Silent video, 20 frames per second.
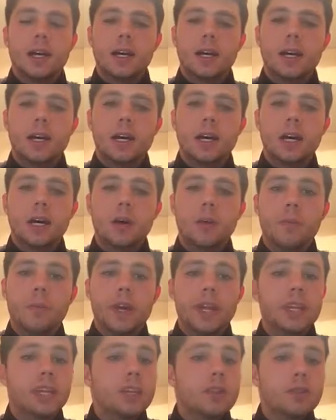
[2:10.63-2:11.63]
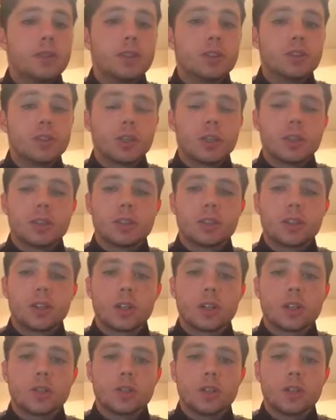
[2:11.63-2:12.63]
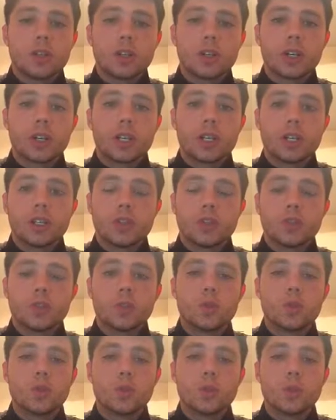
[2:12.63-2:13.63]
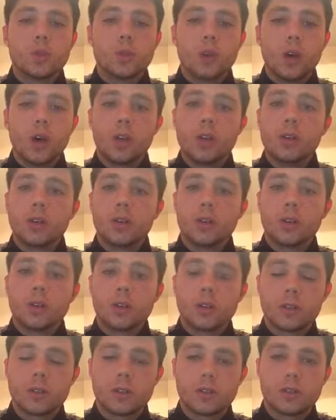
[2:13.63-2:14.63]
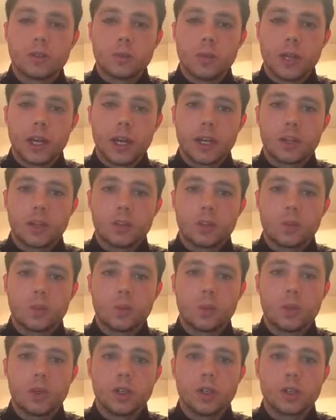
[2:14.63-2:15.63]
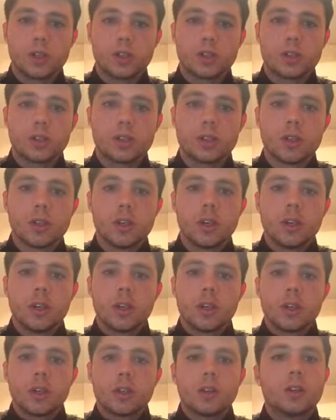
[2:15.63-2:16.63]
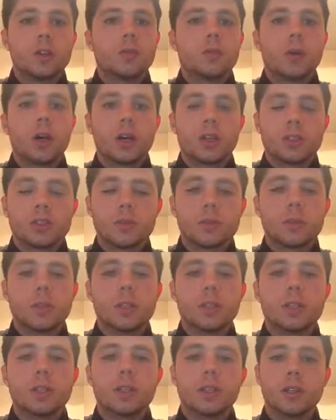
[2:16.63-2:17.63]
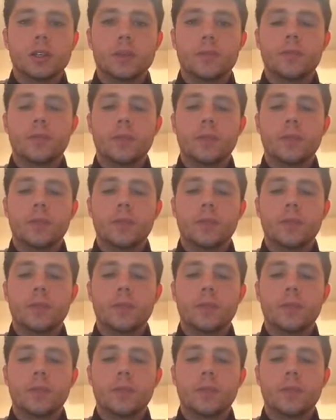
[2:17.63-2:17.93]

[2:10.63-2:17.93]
and even starting to look into other suppliers which could possibly